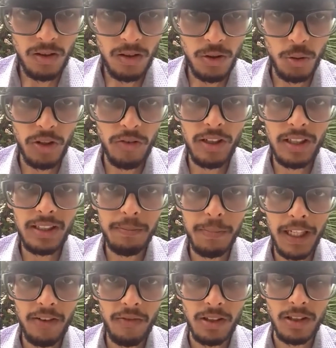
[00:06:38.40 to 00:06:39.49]
To even
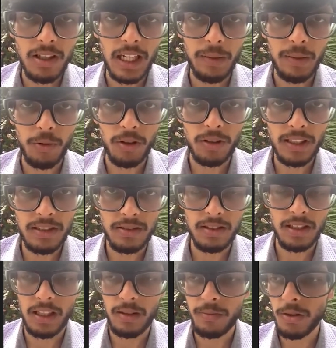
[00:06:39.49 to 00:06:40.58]
play with the app or test
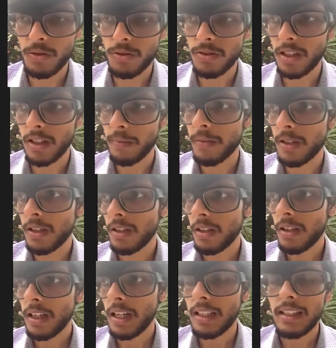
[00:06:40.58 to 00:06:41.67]
the app, use the app.
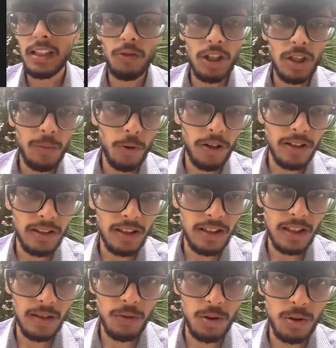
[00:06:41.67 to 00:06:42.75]
And then we are pointing
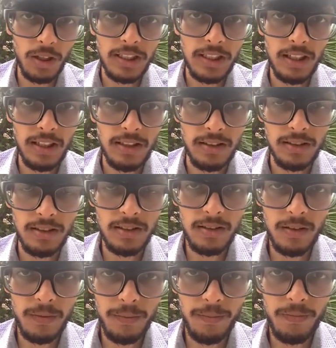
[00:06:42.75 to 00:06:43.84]
them to exchanges
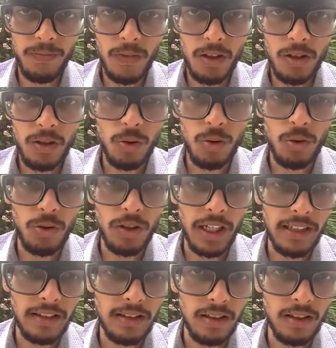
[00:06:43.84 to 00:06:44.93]
to
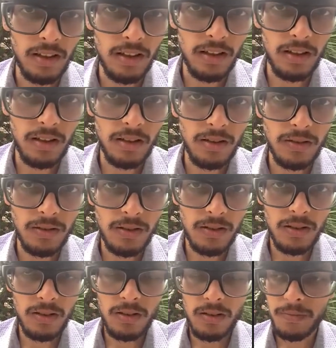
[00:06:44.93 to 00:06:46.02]
get the
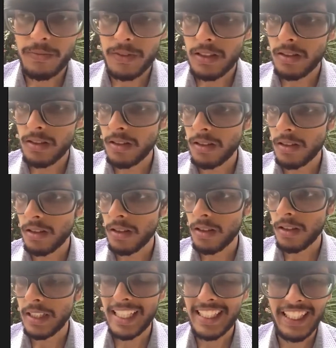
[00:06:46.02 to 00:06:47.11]

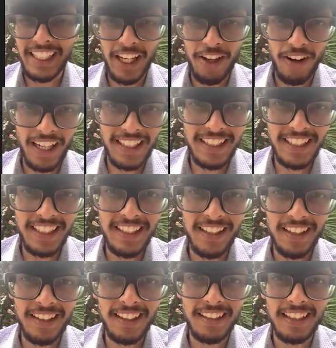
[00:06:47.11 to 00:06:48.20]
KYC
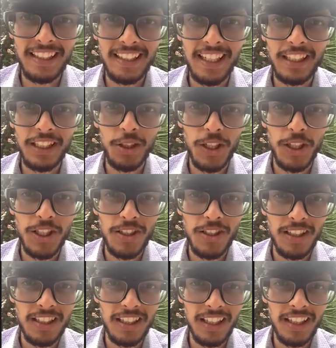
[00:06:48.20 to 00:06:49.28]
done and then get
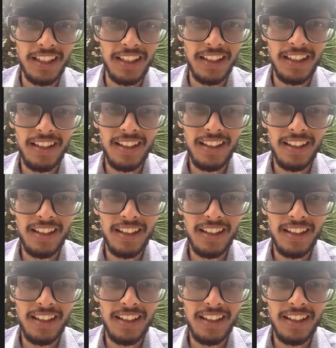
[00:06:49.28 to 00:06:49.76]
USDT,